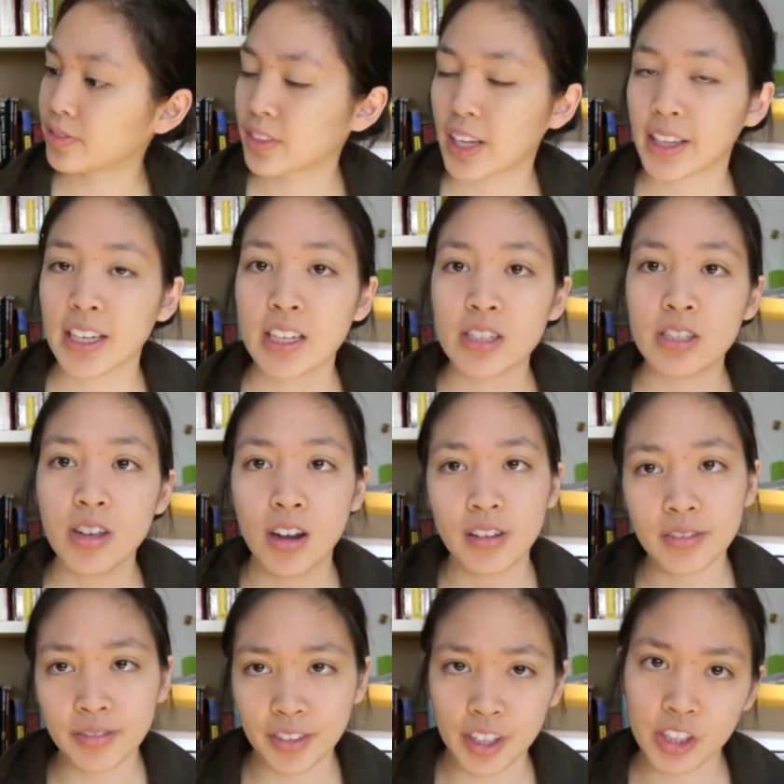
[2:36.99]
I think it's
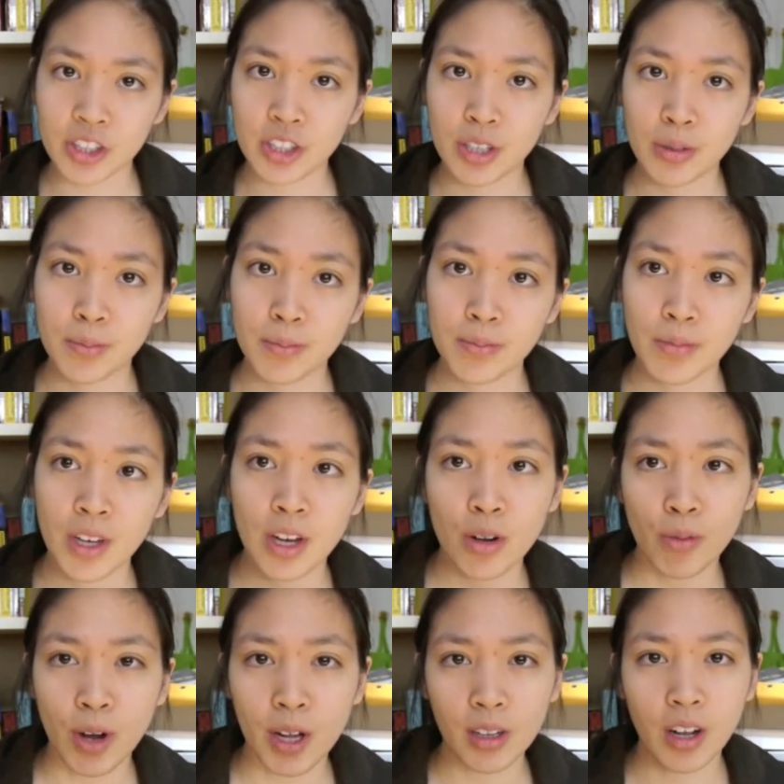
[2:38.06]
nonfiction
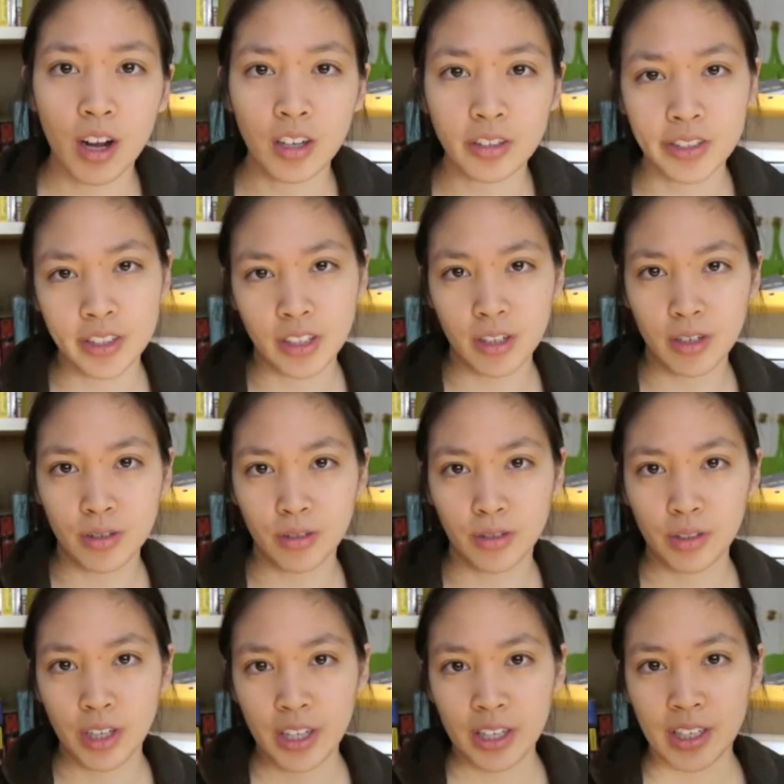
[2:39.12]
while
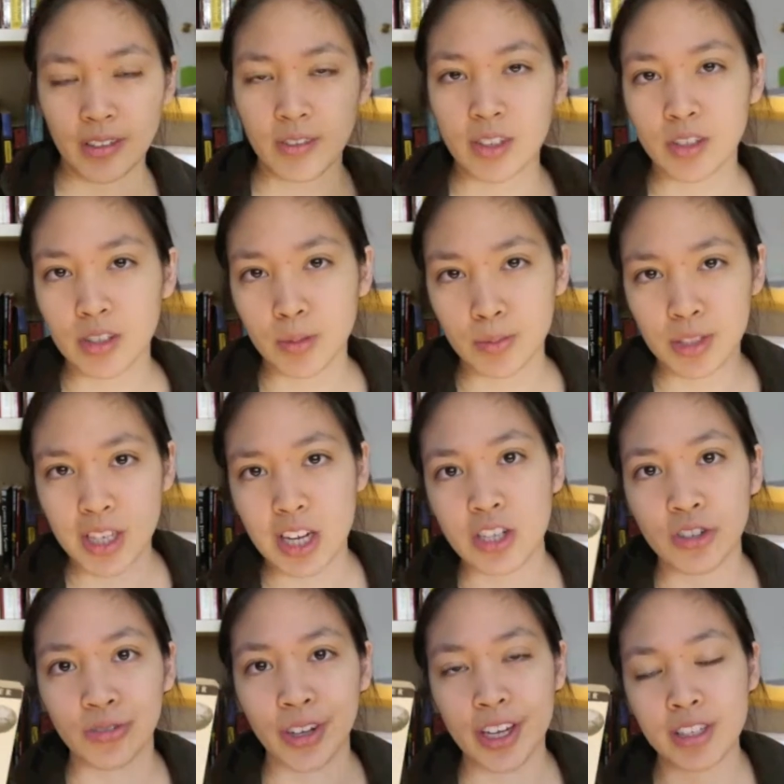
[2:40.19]
also giving some sage
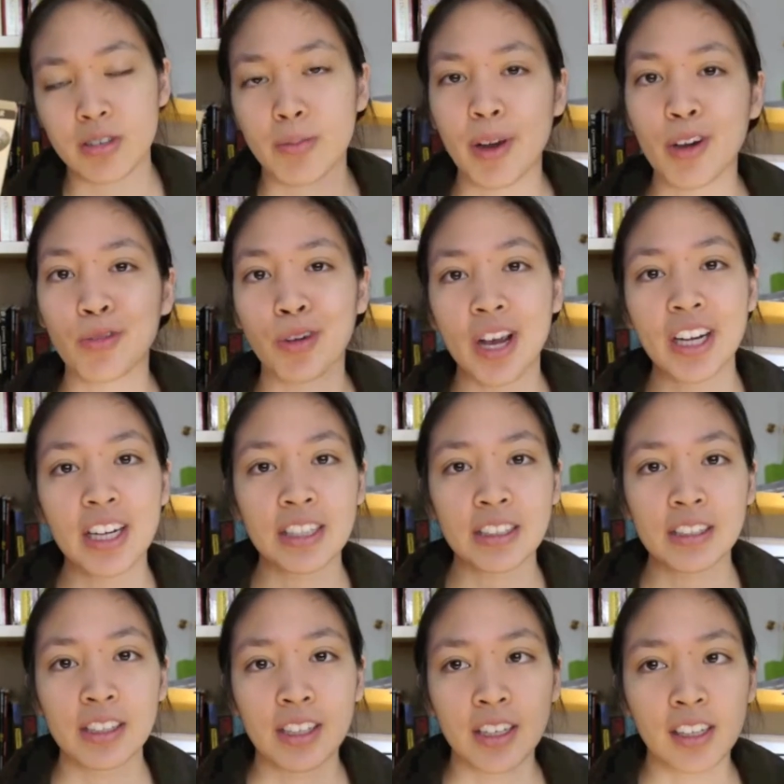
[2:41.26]
advice about writing.
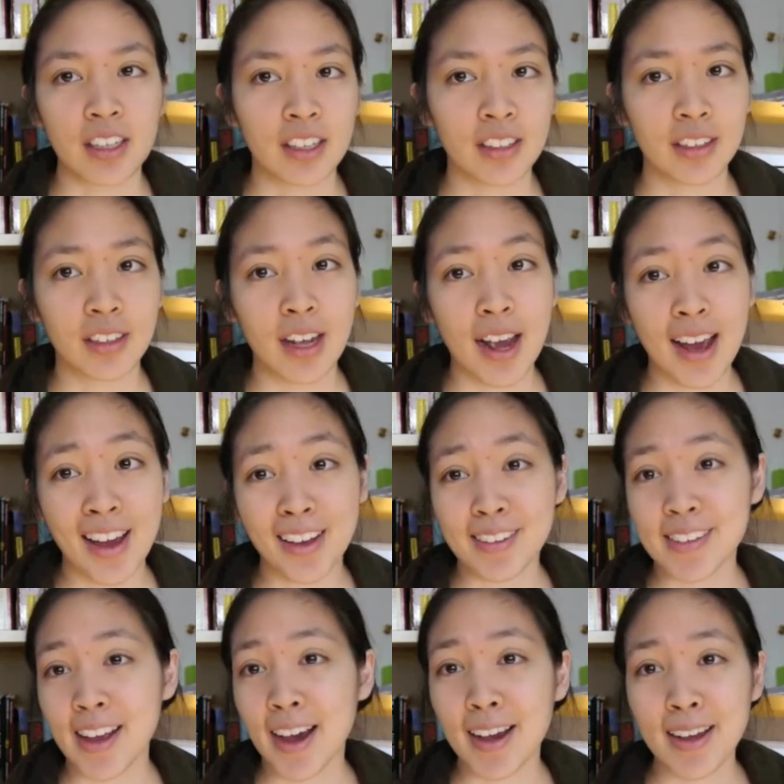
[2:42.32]
And as
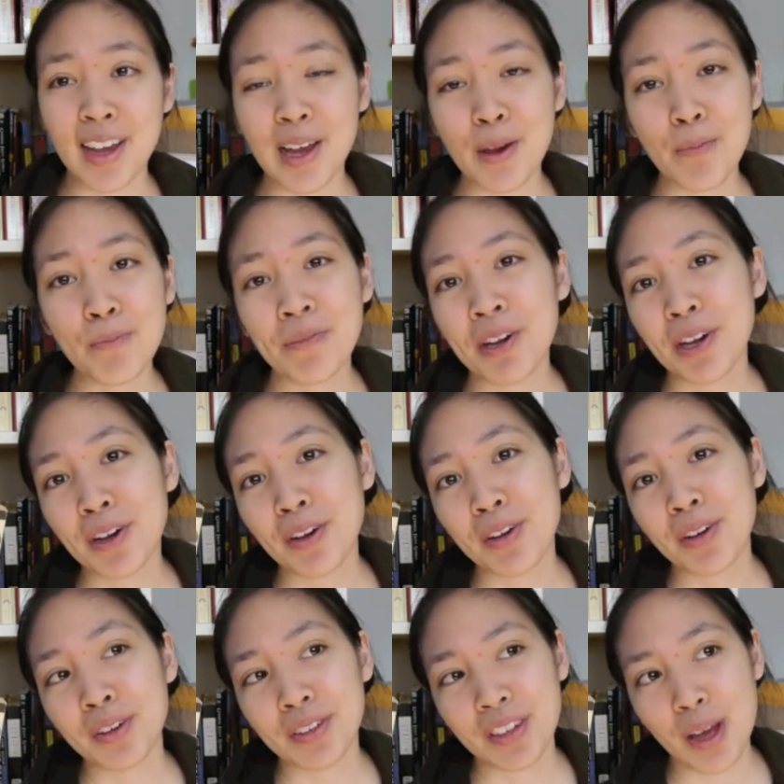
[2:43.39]
I am
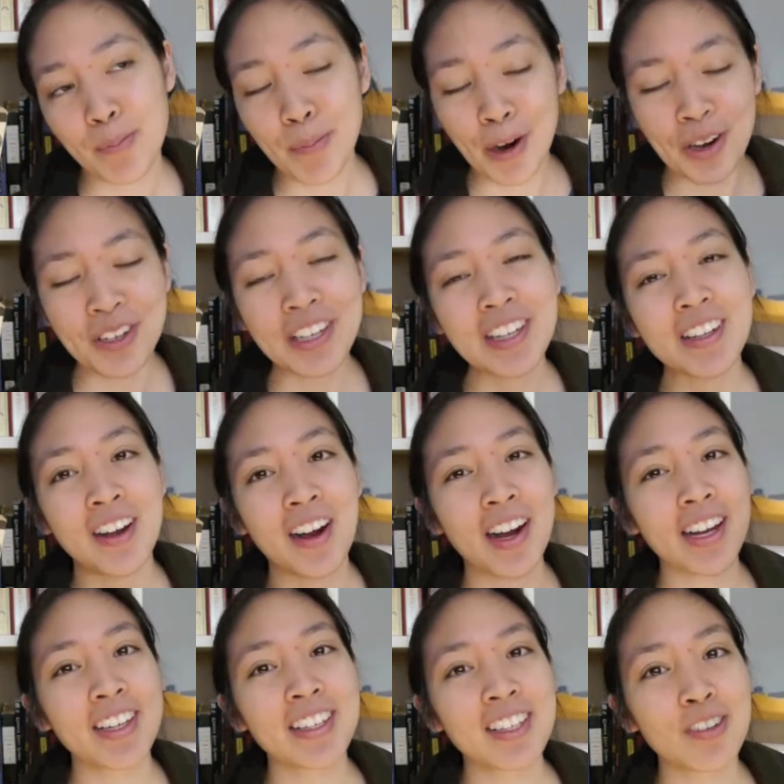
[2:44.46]
embarking
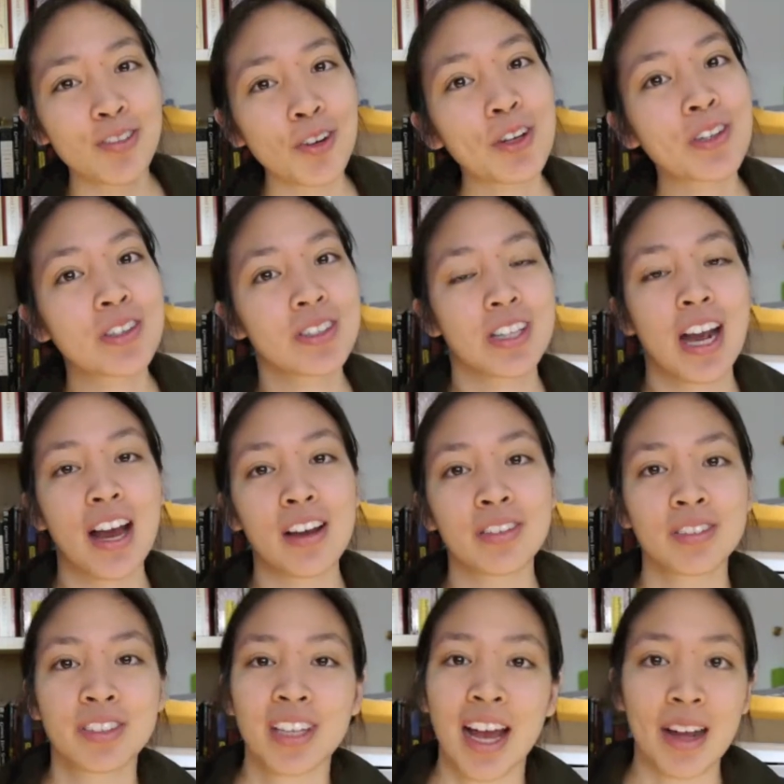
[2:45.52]
on the fourth
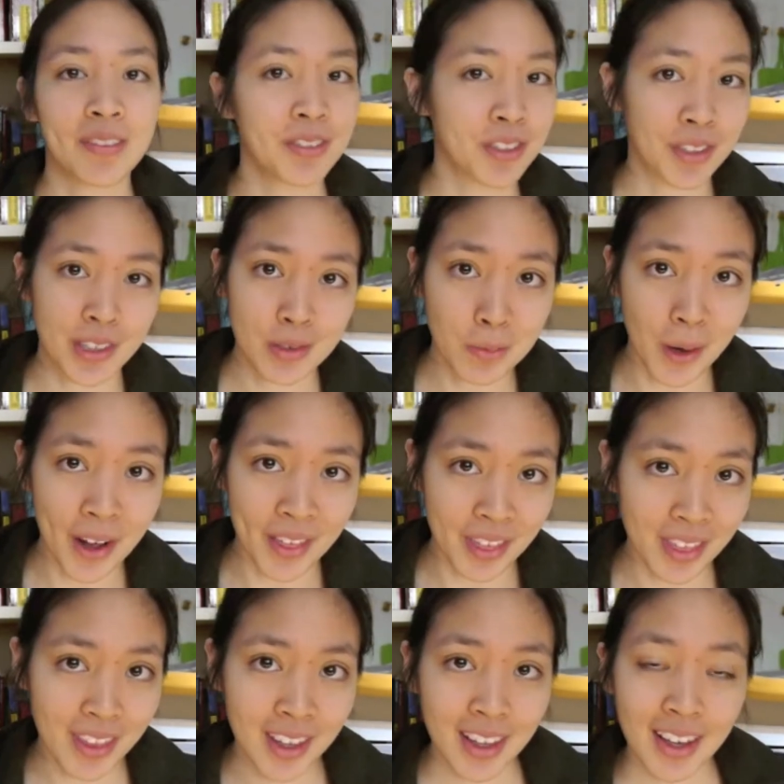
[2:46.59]
draft after this
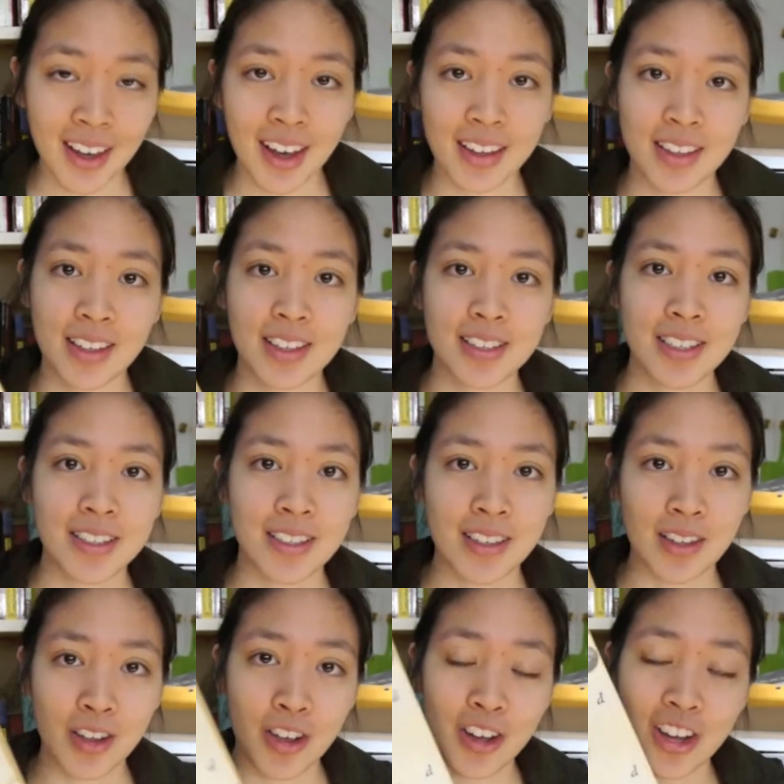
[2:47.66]
month, I think this is a
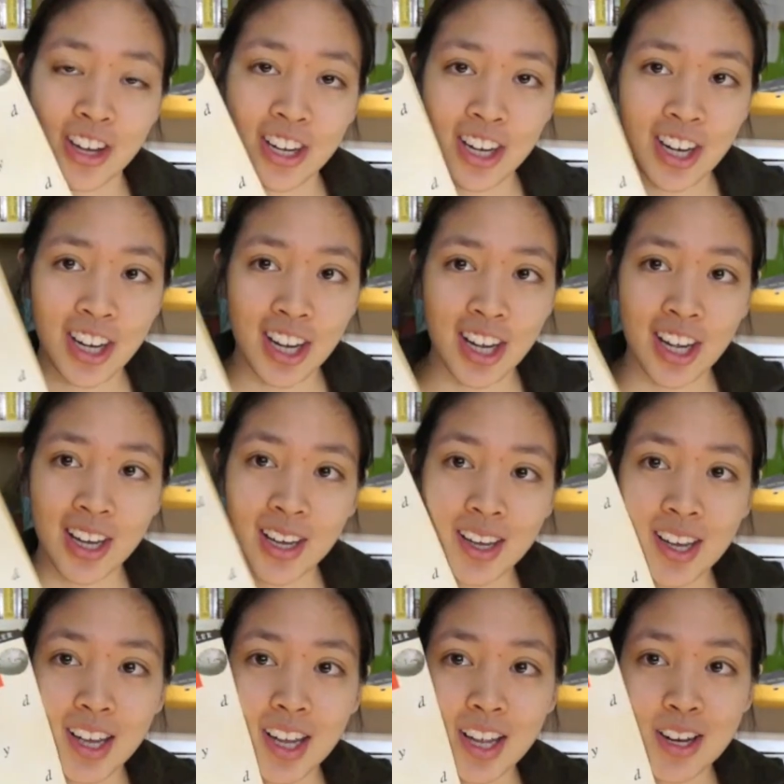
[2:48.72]
good
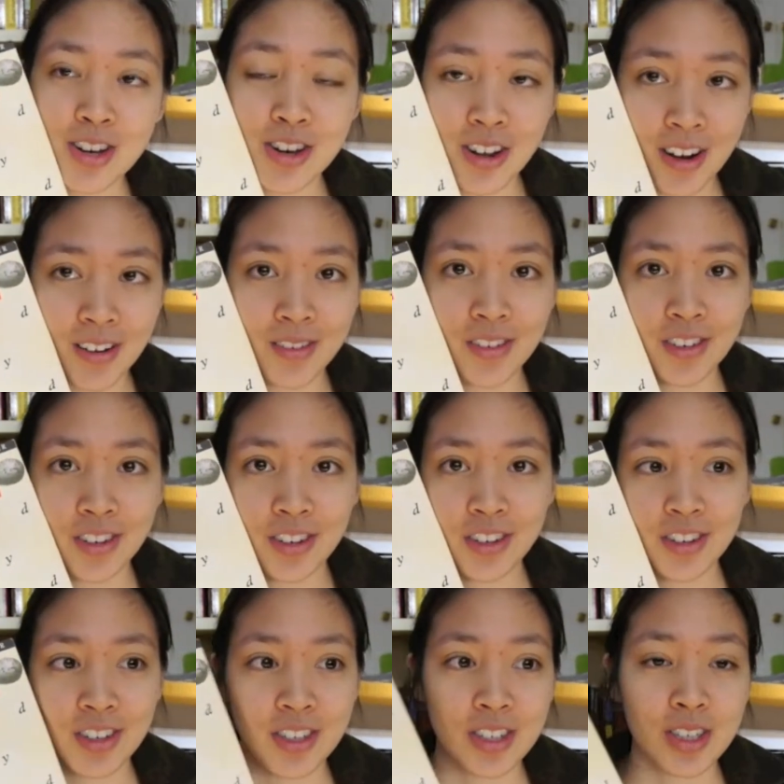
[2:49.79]

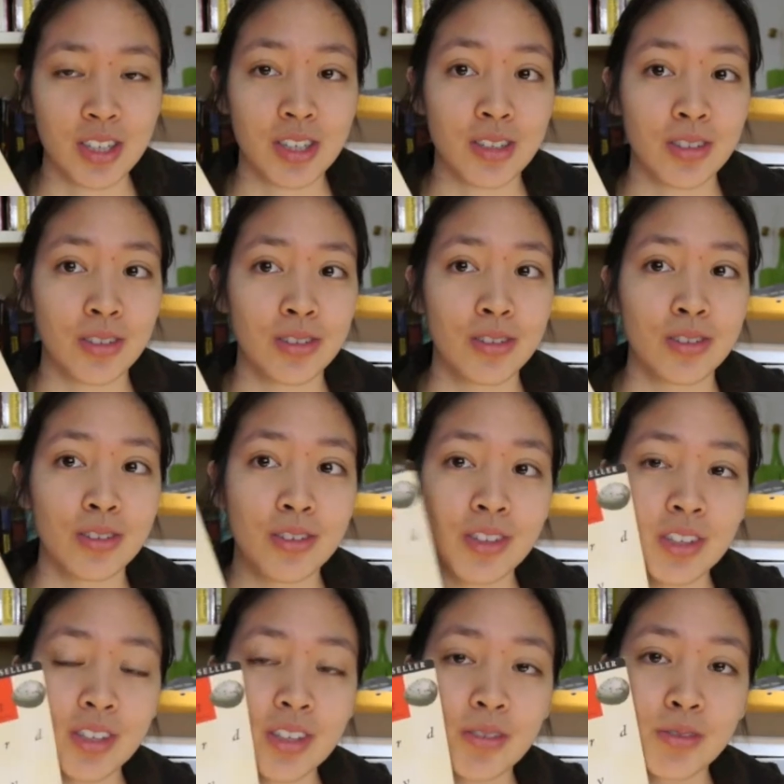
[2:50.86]
novel
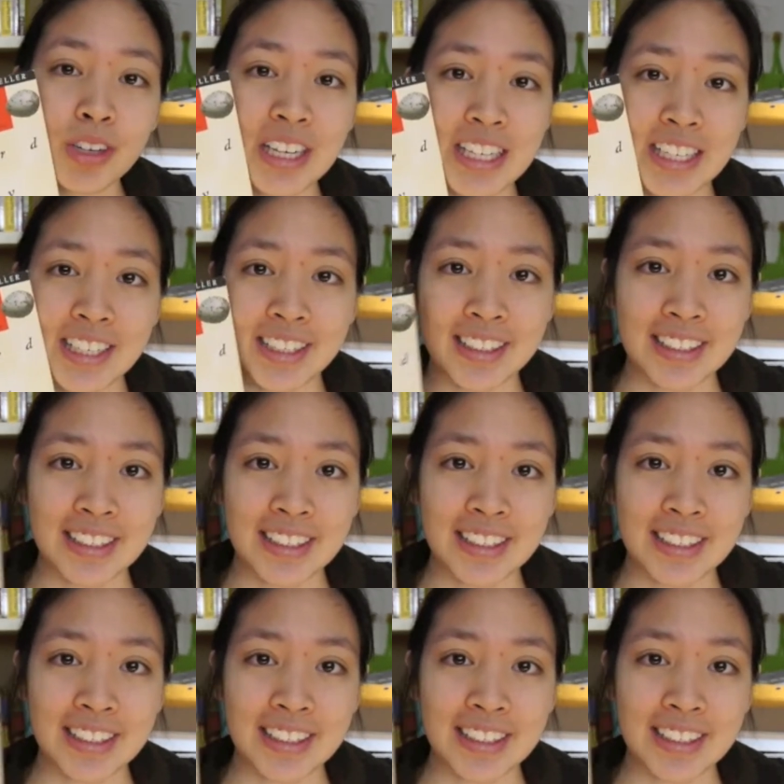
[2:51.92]
to read.